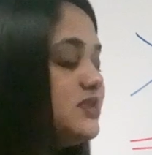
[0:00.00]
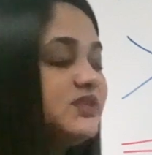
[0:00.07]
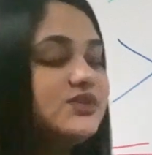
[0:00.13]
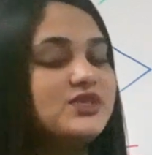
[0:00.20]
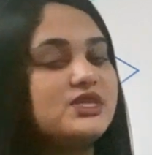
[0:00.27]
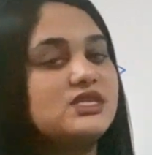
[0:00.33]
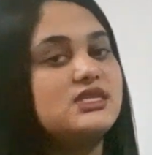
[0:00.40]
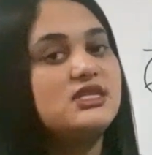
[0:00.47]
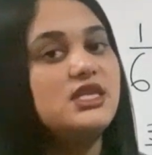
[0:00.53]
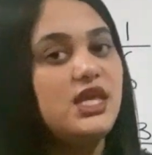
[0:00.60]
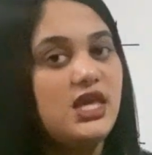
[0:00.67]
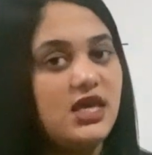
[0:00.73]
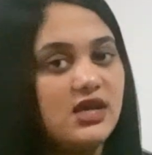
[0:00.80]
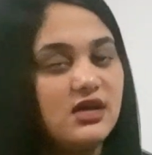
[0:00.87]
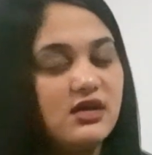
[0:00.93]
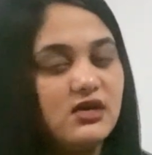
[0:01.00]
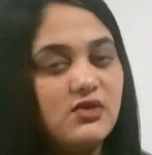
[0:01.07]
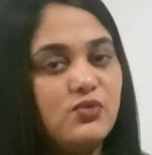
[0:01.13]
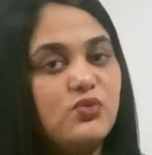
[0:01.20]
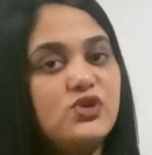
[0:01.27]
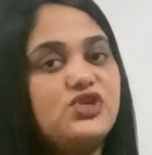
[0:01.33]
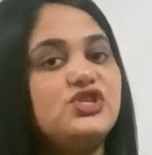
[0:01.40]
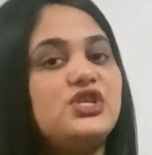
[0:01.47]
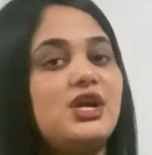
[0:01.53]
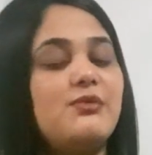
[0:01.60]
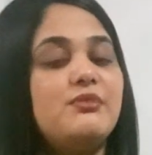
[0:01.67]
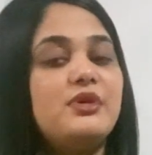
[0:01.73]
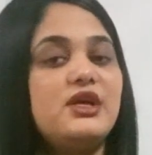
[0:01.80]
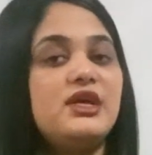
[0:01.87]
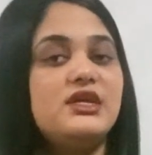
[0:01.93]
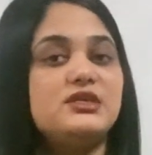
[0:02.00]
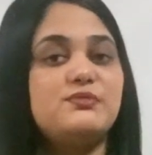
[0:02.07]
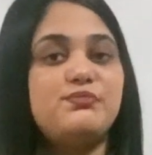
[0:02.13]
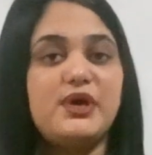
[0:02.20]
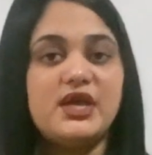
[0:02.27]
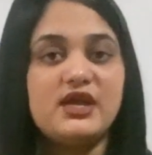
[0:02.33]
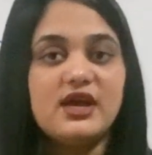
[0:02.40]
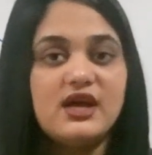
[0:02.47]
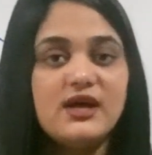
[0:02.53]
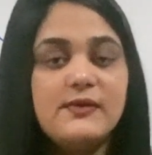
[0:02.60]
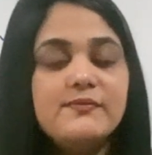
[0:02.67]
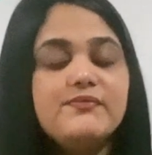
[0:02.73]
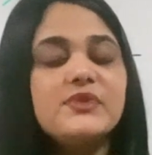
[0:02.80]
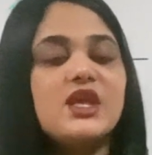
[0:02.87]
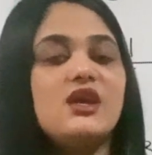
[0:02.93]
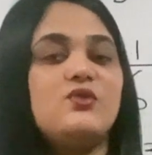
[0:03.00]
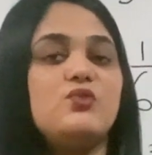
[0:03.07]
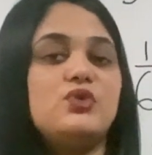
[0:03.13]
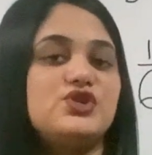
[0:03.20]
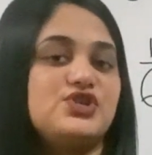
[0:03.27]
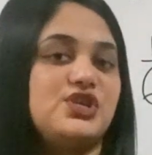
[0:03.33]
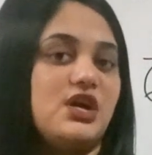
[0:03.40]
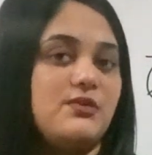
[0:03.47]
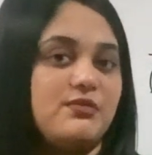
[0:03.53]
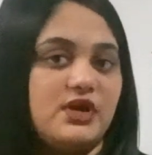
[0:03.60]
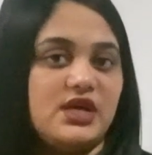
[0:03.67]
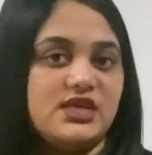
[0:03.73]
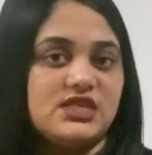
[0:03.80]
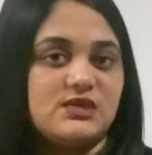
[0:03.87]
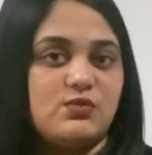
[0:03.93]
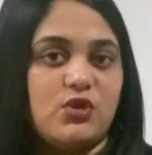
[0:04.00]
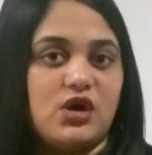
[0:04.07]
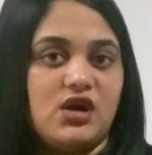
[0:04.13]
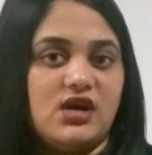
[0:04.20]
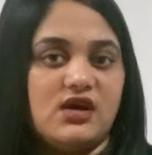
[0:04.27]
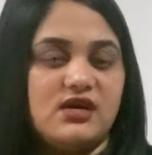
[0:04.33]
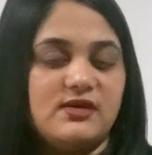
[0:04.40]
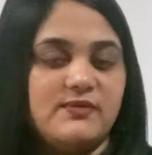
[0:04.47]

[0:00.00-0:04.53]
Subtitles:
to see which number is bigger and which number is smaller.